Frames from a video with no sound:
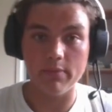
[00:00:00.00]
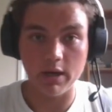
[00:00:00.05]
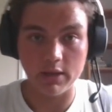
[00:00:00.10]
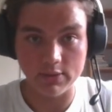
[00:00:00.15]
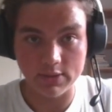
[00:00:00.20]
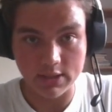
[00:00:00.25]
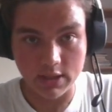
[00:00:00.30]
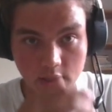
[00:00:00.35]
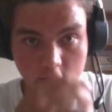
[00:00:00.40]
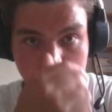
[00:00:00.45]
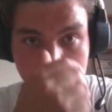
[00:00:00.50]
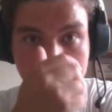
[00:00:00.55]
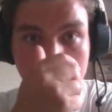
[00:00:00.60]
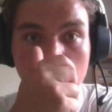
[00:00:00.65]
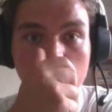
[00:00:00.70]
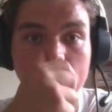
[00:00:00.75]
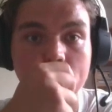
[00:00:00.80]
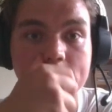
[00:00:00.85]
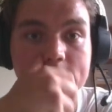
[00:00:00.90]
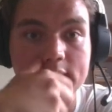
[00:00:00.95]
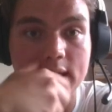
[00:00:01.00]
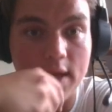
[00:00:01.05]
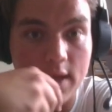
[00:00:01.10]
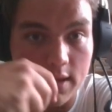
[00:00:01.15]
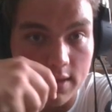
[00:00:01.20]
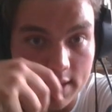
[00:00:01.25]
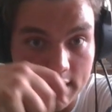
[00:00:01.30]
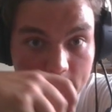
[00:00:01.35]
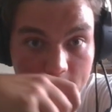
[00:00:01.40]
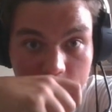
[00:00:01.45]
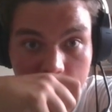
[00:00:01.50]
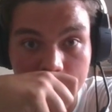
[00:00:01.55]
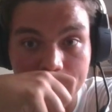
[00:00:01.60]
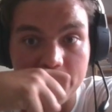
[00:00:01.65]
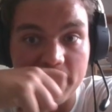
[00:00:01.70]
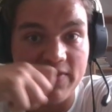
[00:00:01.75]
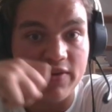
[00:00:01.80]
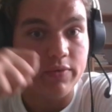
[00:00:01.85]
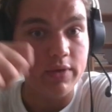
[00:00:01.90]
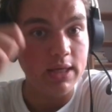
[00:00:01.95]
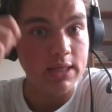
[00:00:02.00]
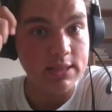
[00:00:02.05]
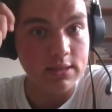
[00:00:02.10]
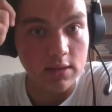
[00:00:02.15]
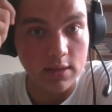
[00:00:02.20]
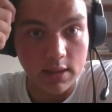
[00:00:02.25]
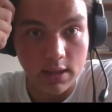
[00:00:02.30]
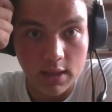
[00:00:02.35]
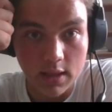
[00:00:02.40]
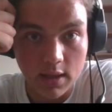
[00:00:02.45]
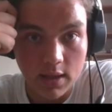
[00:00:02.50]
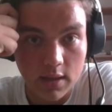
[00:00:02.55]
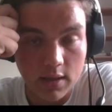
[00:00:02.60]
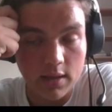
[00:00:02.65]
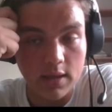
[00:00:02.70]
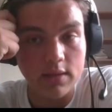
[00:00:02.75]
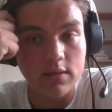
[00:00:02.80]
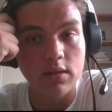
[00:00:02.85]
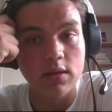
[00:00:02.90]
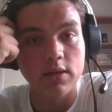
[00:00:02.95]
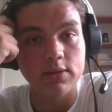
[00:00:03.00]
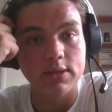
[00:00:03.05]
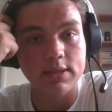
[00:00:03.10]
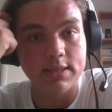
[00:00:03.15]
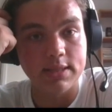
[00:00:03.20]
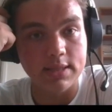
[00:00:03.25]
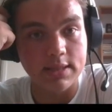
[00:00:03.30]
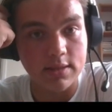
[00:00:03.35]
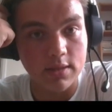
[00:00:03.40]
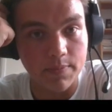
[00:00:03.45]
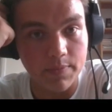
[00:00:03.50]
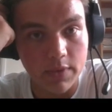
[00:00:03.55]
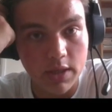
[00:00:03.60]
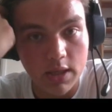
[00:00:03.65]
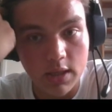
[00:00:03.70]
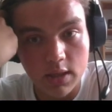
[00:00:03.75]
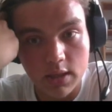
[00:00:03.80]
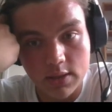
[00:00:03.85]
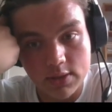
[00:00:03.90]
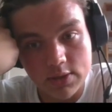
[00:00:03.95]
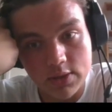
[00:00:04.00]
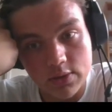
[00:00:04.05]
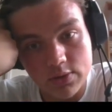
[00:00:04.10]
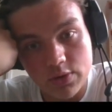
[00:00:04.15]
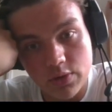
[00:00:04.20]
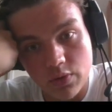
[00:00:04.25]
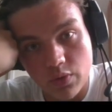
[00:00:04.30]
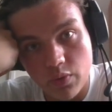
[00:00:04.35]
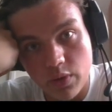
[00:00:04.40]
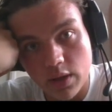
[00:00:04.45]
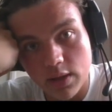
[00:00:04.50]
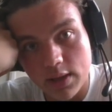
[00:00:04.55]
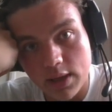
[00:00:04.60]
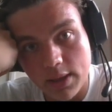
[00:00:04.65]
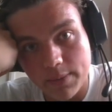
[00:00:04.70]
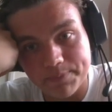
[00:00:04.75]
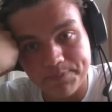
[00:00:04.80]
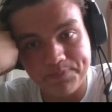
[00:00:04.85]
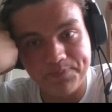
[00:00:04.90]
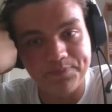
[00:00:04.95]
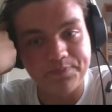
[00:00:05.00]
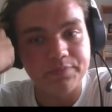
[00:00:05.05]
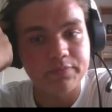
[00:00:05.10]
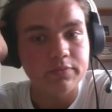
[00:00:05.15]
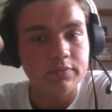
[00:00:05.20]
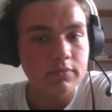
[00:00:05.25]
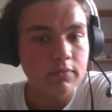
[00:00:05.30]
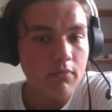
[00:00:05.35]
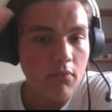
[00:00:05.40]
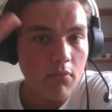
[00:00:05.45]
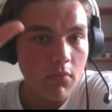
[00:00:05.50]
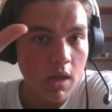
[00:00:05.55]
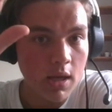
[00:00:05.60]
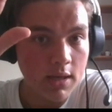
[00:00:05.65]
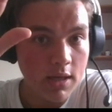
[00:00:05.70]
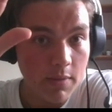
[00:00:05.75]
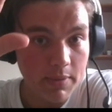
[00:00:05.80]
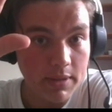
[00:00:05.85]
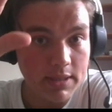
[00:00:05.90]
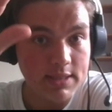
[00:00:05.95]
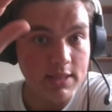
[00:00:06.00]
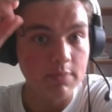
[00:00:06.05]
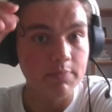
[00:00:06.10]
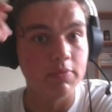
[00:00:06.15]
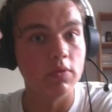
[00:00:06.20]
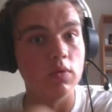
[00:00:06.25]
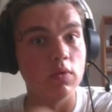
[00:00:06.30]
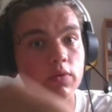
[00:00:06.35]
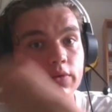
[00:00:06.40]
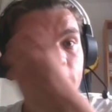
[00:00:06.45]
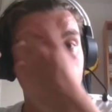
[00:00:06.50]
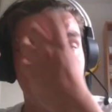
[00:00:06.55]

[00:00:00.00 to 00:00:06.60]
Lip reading: Magnus Carlsen wins again very easily in the London system. So to really keep it simple,